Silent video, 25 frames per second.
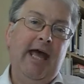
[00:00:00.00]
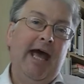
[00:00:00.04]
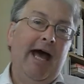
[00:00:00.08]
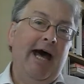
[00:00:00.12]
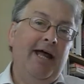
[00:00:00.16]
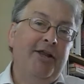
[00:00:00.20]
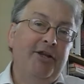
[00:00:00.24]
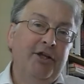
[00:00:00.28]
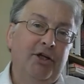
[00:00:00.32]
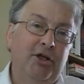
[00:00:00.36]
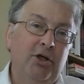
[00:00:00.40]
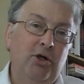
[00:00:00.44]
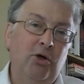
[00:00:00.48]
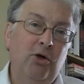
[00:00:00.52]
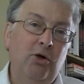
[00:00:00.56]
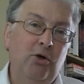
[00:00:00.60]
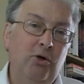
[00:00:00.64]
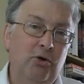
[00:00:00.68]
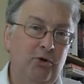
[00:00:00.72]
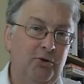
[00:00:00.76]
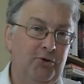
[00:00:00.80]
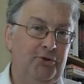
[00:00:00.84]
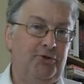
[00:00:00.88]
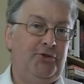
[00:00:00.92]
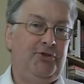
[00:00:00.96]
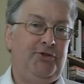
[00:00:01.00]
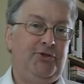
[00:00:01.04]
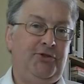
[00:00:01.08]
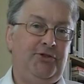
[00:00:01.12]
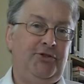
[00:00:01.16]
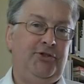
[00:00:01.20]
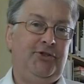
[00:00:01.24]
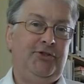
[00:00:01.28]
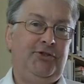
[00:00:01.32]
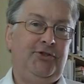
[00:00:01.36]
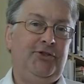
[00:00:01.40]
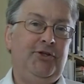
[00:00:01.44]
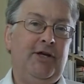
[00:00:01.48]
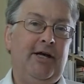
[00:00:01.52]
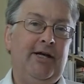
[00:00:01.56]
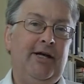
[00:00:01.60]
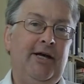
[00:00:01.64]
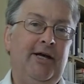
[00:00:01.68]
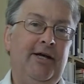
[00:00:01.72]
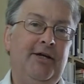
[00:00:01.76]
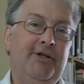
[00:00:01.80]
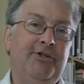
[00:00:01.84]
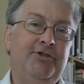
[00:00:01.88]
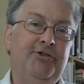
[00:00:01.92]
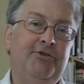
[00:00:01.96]
and the courts
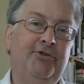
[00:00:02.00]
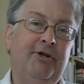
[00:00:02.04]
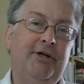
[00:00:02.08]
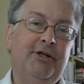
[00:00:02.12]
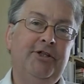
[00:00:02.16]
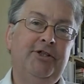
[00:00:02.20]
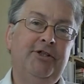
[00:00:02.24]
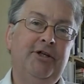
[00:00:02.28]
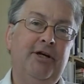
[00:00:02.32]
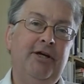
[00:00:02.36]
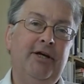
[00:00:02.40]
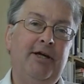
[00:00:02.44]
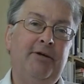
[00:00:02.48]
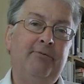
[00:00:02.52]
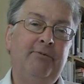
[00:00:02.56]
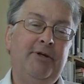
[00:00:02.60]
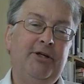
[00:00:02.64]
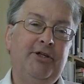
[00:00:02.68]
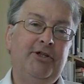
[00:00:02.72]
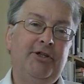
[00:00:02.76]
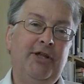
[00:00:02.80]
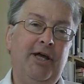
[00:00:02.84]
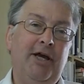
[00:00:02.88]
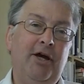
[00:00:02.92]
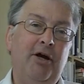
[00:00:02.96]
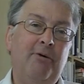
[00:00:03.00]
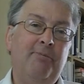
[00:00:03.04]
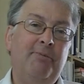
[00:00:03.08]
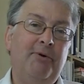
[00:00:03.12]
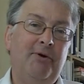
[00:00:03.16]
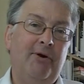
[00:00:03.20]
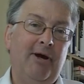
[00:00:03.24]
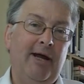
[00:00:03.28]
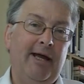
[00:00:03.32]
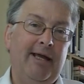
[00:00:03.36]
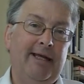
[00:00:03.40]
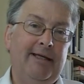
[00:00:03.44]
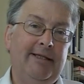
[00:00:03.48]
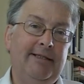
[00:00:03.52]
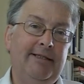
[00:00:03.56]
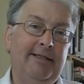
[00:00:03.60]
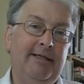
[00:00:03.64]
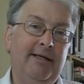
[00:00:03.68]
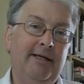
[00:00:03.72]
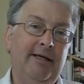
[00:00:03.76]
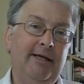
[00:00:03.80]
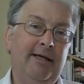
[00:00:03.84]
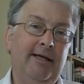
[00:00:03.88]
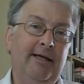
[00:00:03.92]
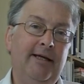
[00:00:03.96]
structure in which they operate.
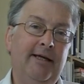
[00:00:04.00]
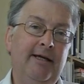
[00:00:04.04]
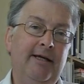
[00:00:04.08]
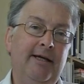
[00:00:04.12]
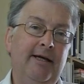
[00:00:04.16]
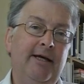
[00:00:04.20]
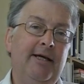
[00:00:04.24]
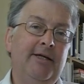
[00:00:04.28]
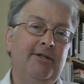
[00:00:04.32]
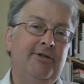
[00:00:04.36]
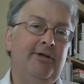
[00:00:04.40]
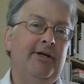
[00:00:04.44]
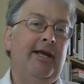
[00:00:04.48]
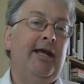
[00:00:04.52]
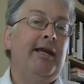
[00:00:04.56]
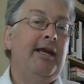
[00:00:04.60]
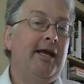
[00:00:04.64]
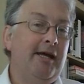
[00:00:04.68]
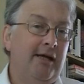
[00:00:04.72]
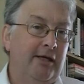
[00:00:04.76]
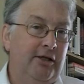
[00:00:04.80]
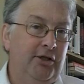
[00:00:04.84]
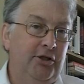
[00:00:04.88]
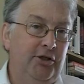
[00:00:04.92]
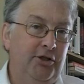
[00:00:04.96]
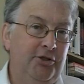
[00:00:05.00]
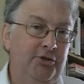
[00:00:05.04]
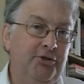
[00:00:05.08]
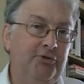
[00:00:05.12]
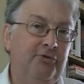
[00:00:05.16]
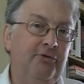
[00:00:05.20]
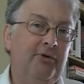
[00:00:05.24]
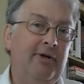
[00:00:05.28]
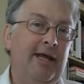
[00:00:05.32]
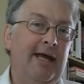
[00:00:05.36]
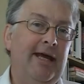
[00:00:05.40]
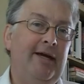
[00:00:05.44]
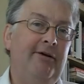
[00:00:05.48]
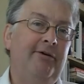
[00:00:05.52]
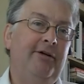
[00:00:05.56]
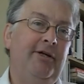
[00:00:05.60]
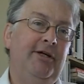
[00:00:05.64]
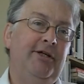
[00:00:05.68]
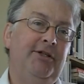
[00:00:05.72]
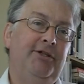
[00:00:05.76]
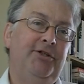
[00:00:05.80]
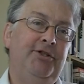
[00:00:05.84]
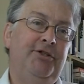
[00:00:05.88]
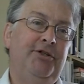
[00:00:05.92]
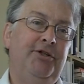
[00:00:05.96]
So again, useful
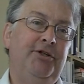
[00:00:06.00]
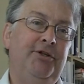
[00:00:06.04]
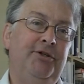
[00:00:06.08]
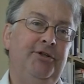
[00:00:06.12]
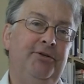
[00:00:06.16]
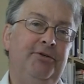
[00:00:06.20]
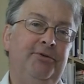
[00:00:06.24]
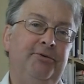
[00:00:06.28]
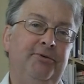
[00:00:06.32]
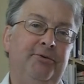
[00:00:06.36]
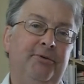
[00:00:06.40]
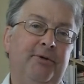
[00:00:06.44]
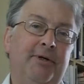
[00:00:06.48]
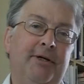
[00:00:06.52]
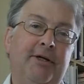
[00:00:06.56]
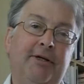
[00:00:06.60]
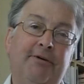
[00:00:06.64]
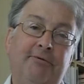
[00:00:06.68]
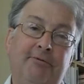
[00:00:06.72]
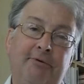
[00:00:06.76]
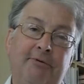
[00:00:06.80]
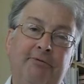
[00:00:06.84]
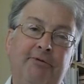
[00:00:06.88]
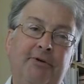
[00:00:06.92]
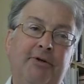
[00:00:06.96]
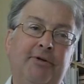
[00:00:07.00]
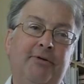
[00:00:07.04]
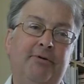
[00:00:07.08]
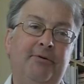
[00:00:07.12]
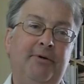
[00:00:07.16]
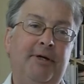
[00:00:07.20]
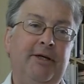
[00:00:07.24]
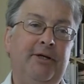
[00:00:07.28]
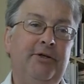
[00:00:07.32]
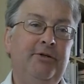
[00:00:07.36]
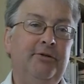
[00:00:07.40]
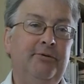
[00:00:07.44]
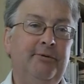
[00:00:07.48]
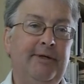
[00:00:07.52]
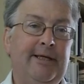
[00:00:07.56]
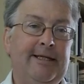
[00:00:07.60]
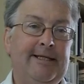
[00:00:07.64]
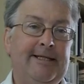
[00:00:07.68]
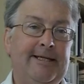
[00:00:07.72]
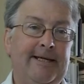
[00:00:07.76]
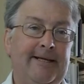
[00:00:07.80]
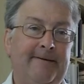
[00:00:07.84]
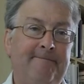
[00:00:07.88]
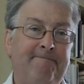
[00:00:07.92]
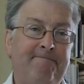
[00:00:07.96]
area to review in your
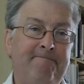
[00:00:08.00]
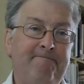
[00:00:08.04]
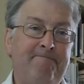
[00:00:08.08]
reading.